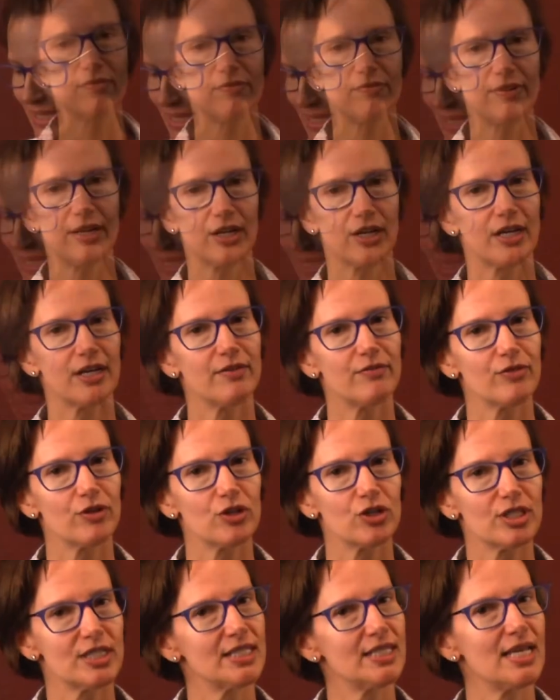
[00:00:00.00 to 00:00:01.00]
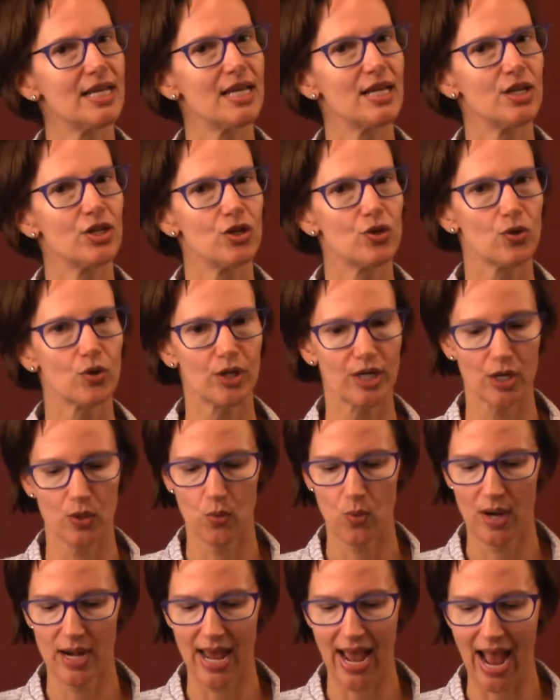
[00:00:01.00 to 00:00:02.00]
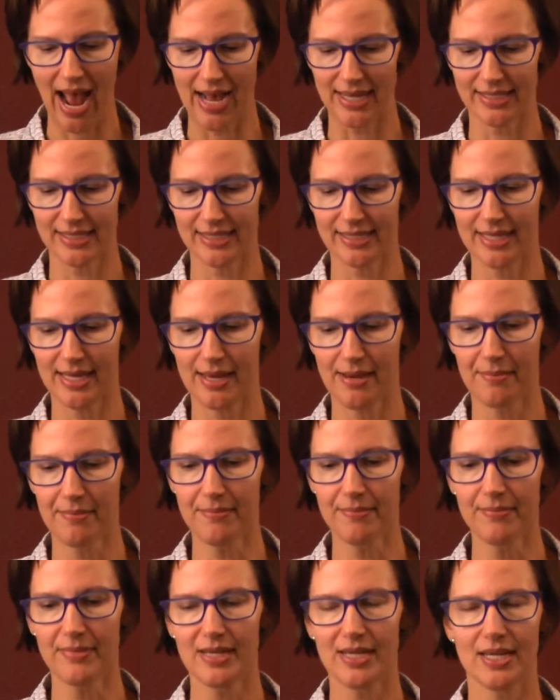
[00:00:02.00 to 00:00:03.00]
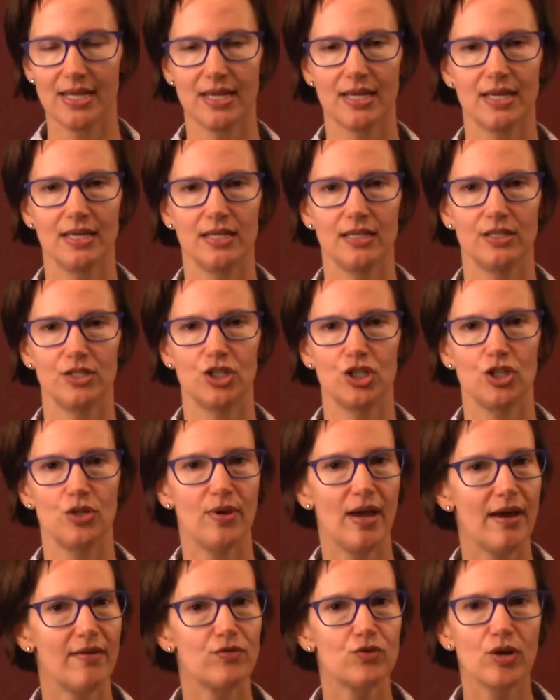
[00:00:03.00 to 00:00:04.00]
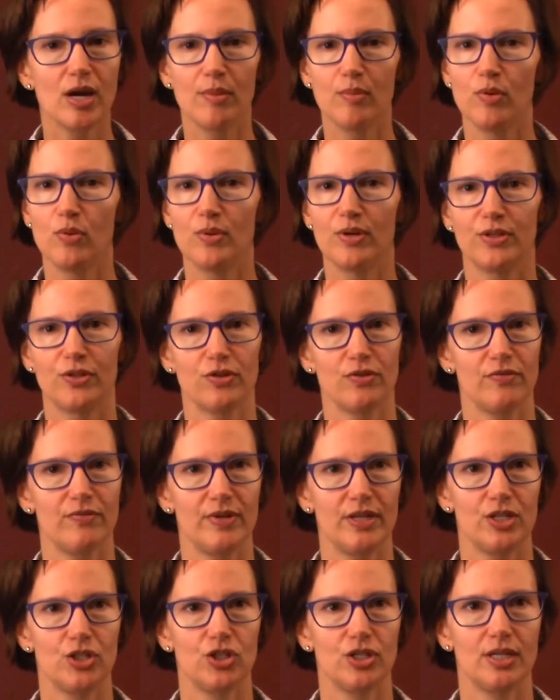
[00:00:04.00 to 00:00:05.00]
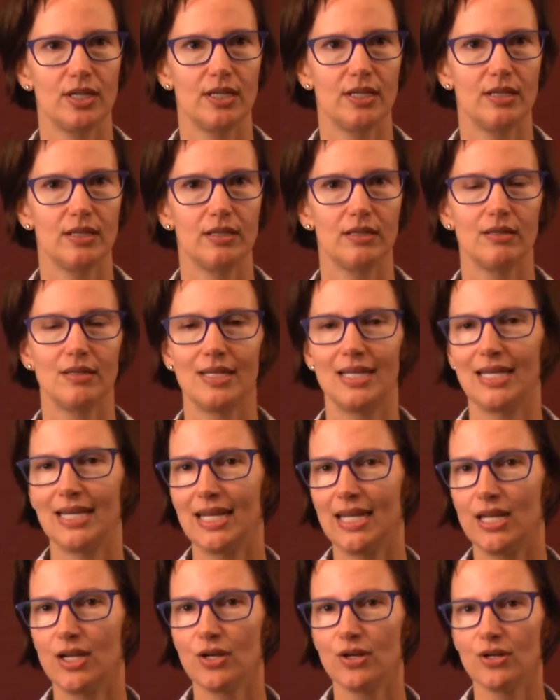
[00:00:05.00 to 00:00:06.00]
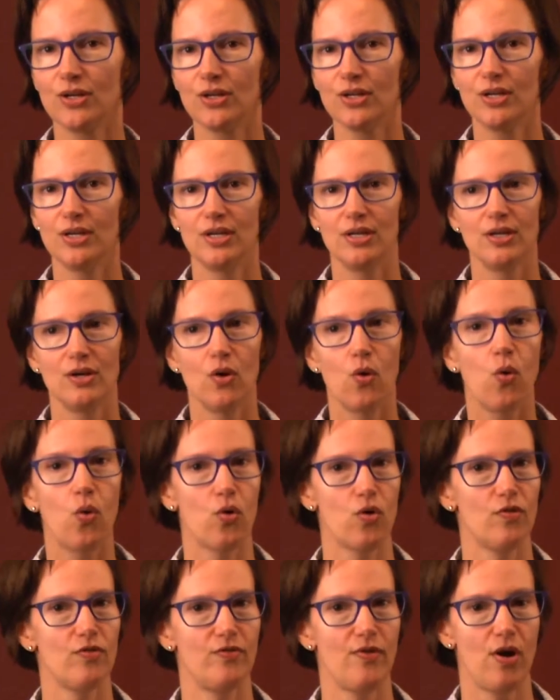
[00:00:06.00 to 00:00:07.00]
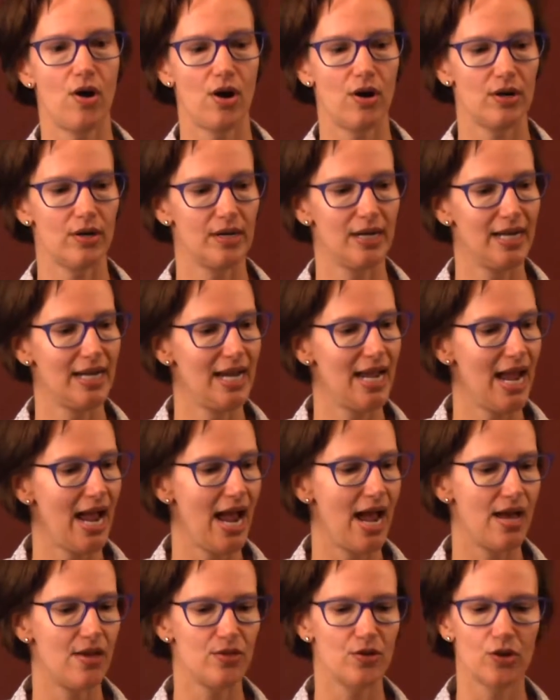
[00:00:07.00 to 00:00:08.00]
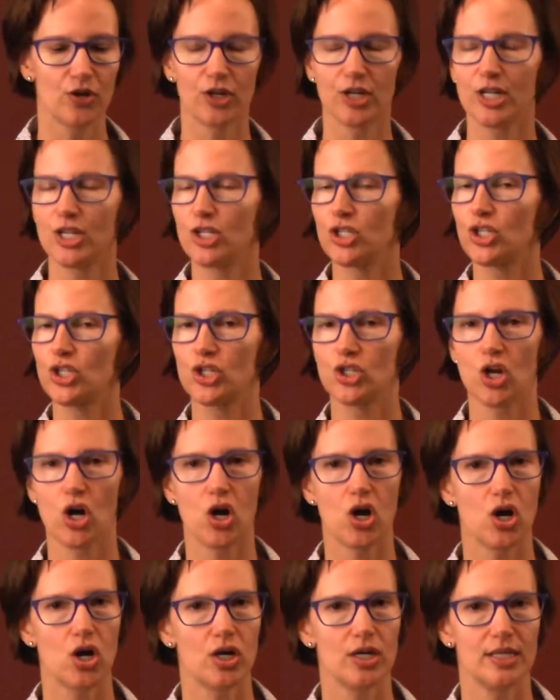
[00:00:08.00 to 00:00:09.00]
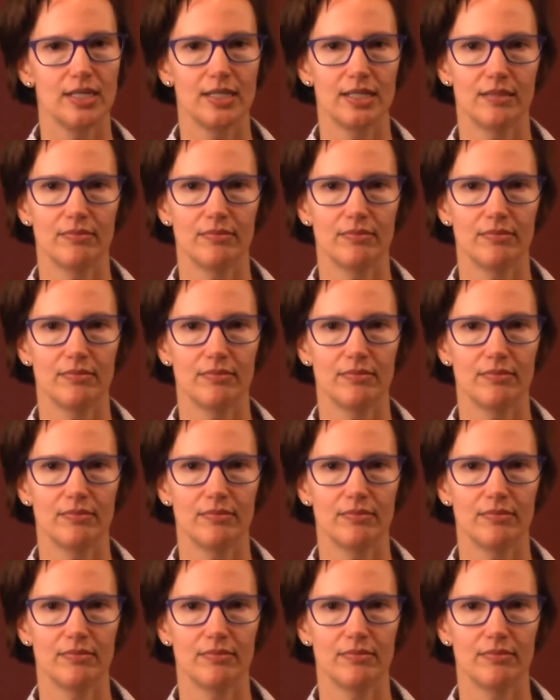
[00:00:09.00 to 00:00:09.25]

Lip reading: Very first thing you're going to want to ask them is, do you have trouble with your vision near or far? And they're going to start